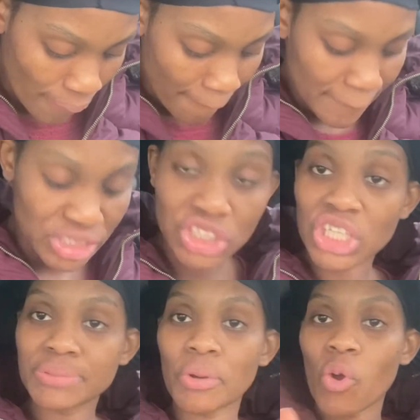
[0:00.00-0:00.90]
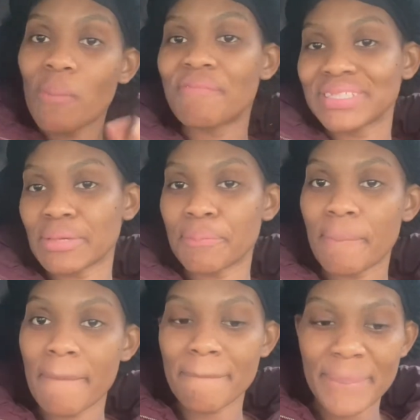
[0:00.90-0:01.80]
But change my comfort up
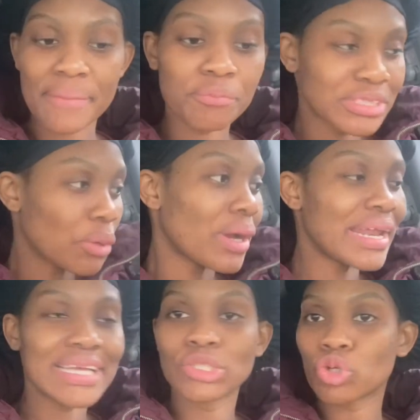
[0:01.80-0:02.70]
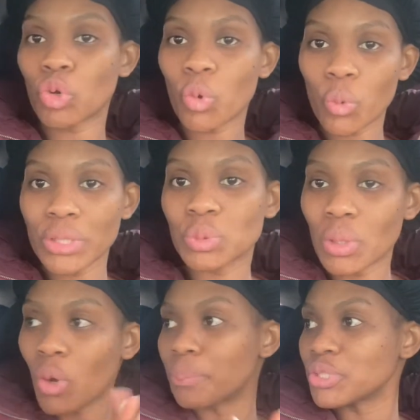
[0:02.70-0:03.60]
on my bed, put on one nice little quilt, one
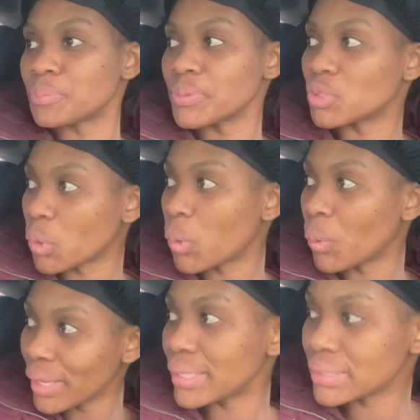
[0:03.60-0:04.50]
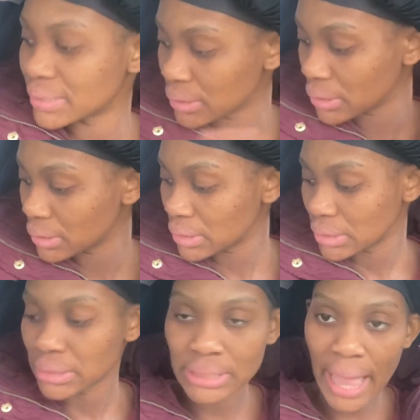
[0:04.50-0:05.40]
like a pretty quilt.
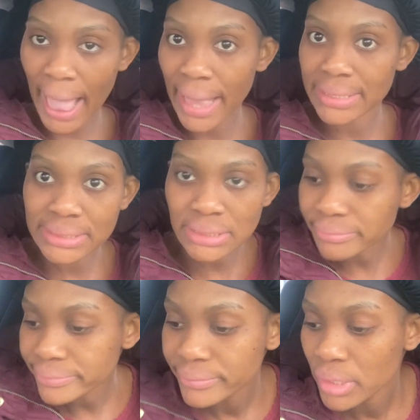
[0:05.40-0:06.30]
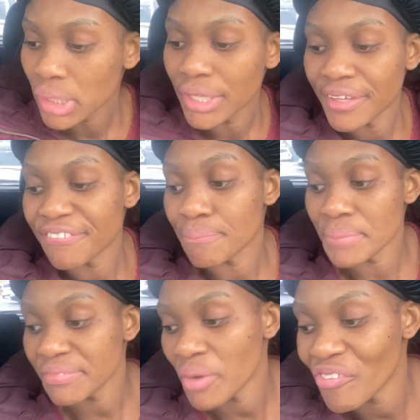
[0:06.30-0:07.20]
Yes. If
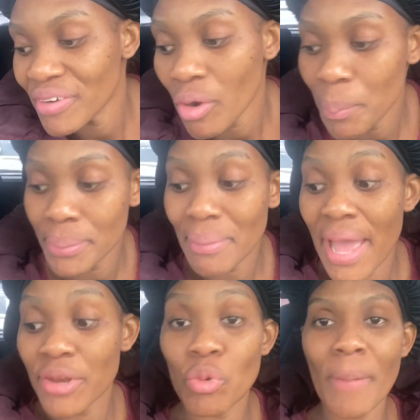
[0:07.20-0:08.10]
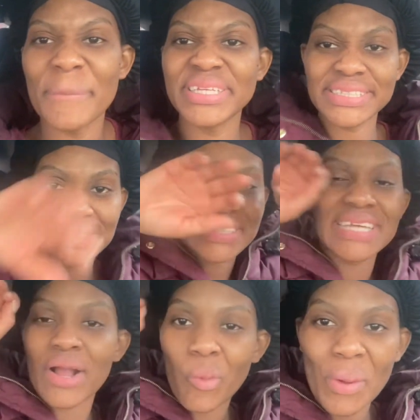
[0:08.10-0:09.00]
be over open my door, bees
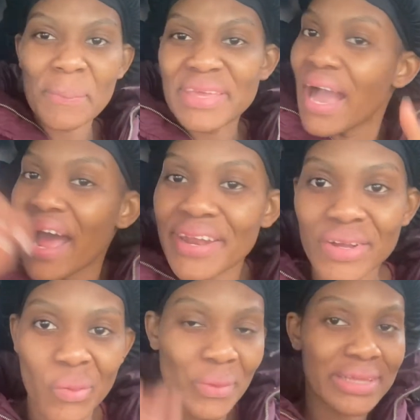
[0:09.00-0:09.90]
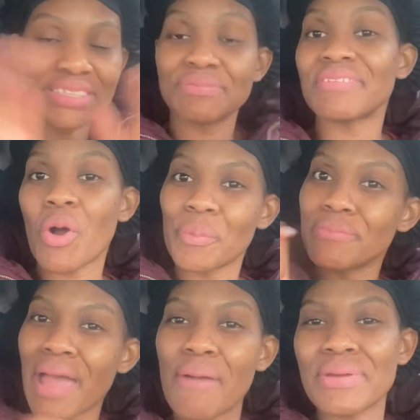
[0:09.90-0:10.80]
take with me and the quilt. If never
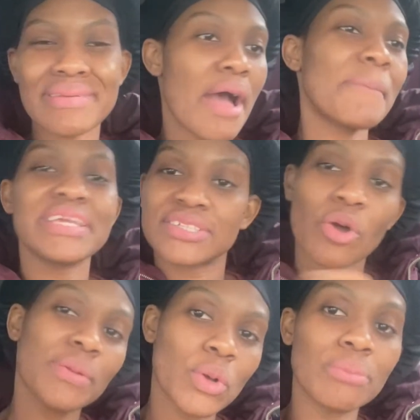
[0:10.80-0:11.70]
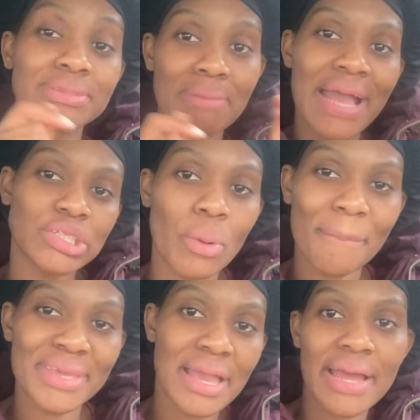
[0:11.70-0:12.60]
open my window, bees come bite up
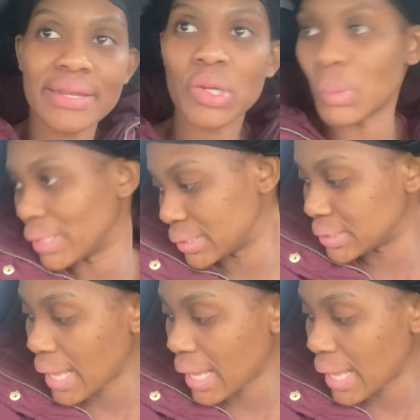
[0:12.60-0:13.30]
me and the quilt.